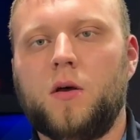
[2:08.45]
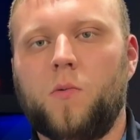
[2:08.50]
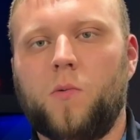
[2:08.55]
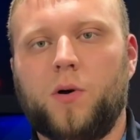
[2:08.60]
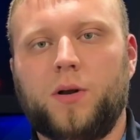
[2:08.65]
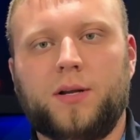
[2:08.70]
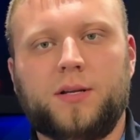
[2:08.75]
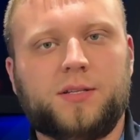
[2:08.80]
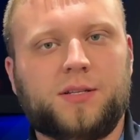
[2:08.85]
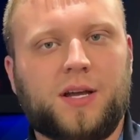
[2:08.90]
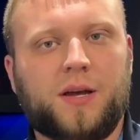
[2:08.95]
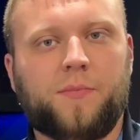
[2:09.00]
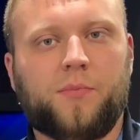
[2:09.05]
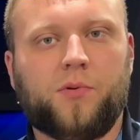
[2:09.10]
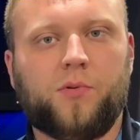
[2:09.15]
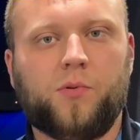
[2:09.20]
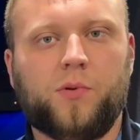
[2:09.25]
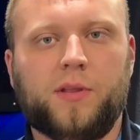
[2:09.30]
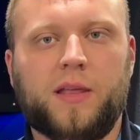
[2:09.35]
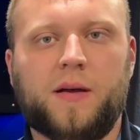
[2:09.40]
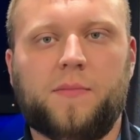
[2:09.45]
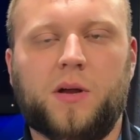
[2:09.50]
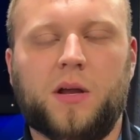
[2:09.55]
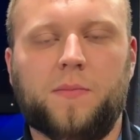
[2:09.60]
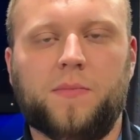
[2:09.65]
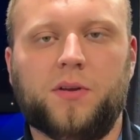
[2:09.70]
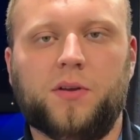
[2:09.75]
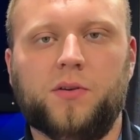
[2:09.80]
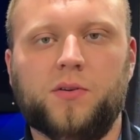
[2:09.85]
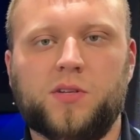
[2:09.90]
One example where that
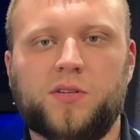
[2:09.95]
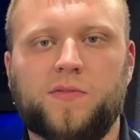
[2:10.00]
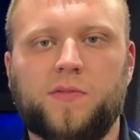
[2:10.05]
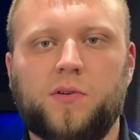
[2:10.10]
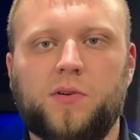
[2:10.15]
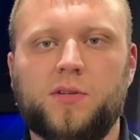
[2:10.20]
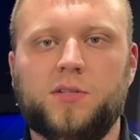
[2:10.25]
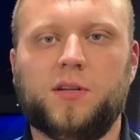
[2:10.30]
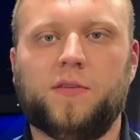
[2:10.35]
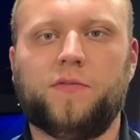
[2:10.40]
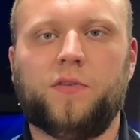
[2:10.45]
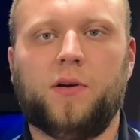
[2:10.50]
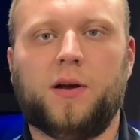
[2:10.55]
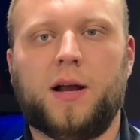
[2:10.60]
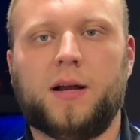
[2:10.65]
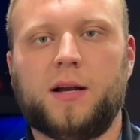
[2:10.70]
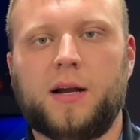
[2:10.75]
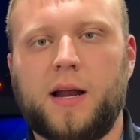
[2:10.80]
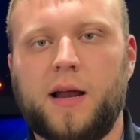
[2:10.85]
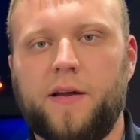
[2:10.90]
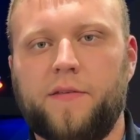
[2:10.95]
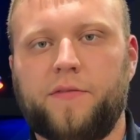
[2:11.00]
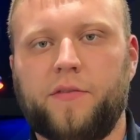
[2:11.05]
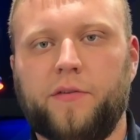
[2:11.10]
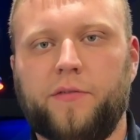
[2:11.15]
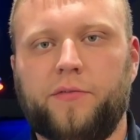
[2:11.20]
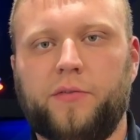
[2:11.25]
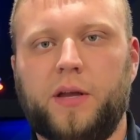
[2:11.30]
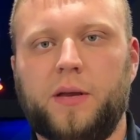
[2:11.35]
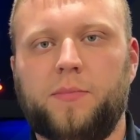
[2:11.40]
might be useful is if you're on an I F
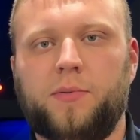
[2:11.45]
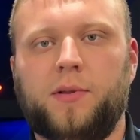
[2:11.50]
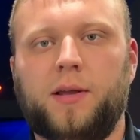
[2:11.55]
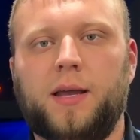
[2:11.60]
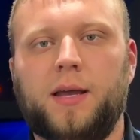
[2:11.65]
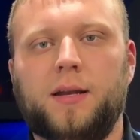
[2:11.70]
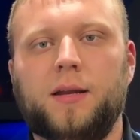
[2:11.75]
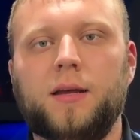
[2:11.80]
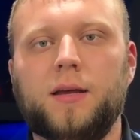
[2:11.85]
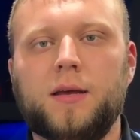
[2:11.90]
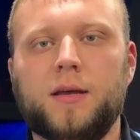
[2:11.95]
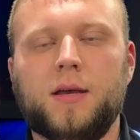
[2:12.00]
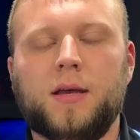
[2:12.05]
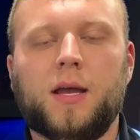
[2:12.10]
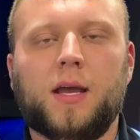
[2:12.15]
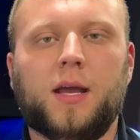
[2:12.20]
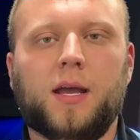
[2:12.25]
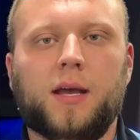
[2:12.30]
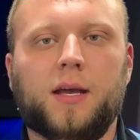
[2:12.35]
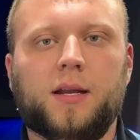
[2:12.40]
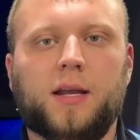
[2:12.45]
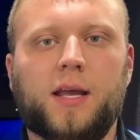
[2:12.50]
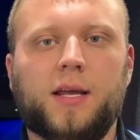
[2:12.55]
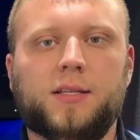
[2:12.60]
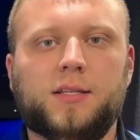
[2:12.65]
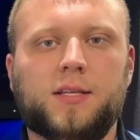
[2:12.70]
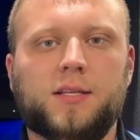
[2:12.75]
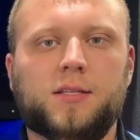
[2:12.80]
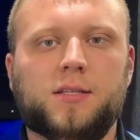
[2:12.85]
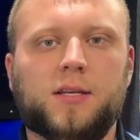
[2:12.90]
R flight plan and A
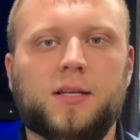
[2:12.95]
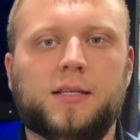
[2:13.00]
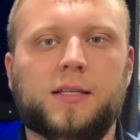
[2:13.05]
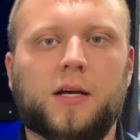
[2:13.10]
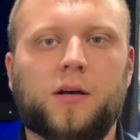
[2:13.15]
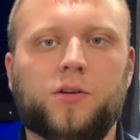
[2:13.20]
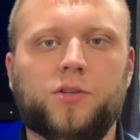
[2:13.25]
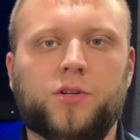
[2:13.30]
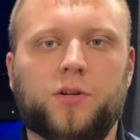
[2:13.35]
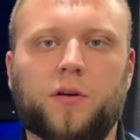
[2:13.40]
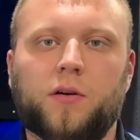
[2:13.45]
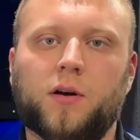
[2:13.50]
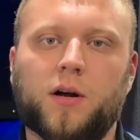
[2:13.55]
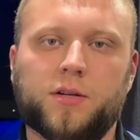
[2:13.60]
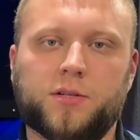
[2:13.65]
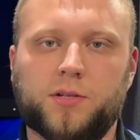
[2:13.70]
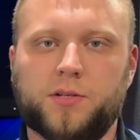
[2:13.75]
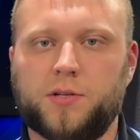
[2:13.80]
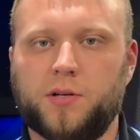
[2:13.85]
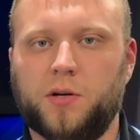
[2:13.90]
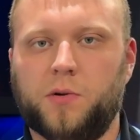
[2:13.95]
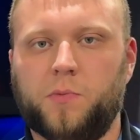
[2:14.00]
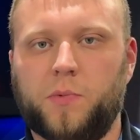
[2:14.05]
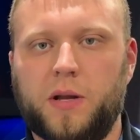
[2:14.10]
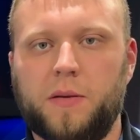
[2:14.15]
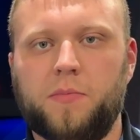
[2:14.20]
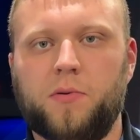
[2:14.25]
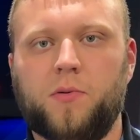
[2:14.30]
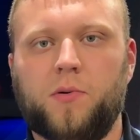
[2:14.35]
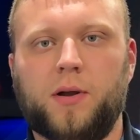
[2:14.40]
T C tells you to cross a certain
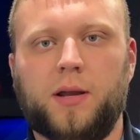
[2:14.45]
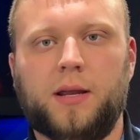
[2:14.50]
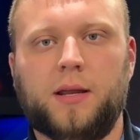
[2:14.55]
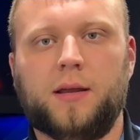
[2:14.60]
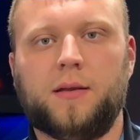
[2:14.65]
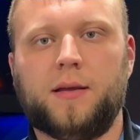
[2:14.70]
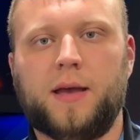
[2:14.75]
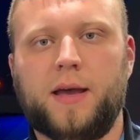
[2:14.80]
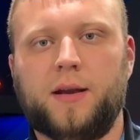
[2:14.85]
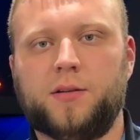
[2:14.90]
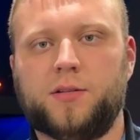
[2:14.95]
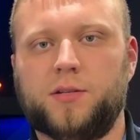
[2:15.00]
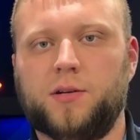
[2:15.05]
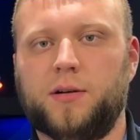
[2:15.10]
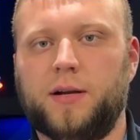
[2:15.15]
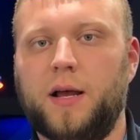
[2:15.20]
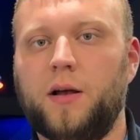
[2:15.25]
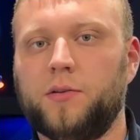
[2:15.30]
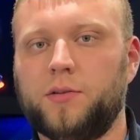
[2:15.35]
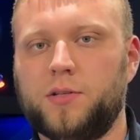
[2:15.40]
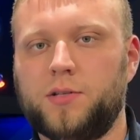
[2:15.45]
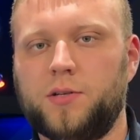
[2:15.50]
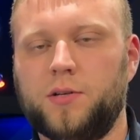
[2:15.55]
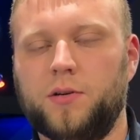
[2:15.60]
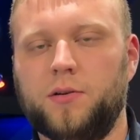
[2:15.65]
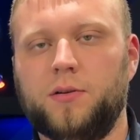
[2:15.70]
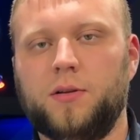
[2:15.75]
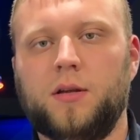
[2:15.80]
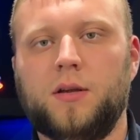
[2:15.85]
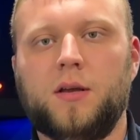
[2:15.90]
waypoint at a certain
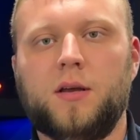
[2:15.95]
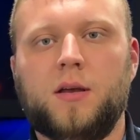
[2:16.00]
altitude,